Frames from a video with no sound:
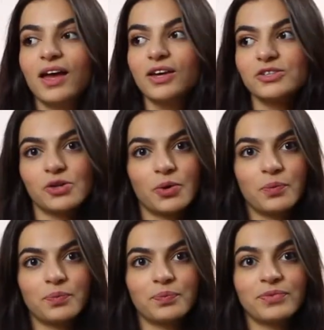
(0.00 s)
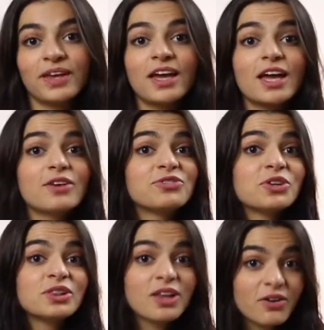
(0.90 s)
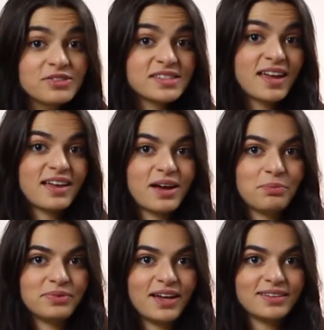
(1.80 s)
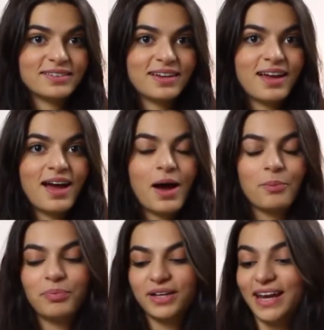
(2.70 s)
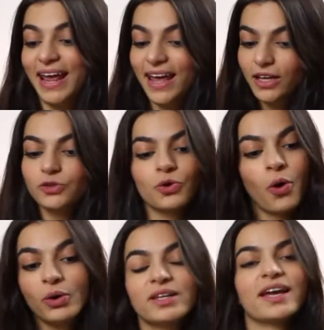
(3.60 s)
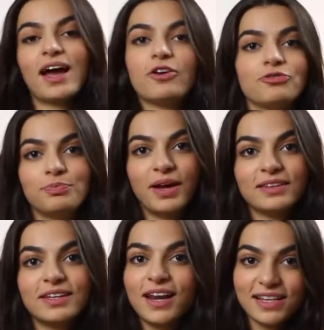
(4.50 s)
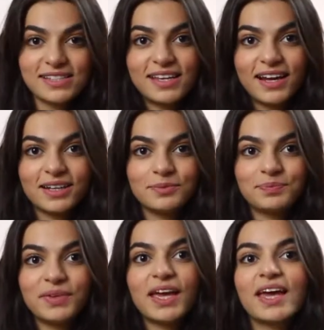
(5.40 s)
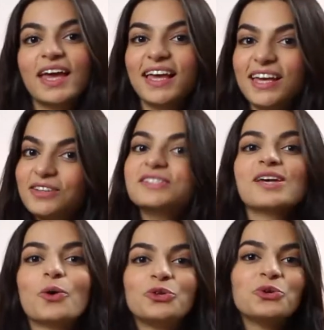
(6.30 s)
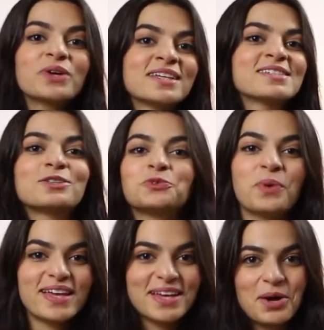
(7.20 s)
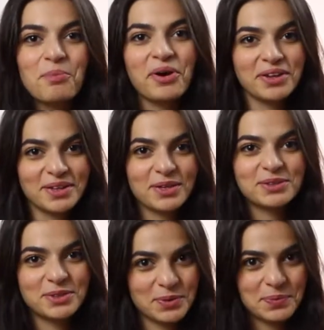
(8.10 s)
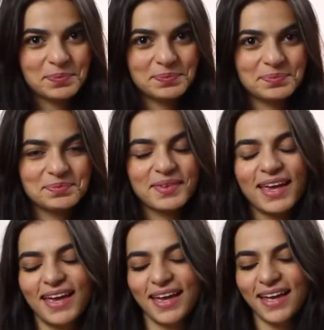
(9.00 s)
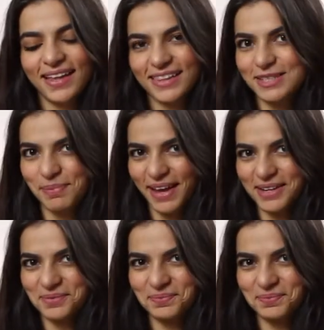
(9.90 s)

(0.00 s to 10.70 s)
So, if you love staying up late, but hate crawling out of bed the next day, here's how you can start waking up earlier too. Let's begin.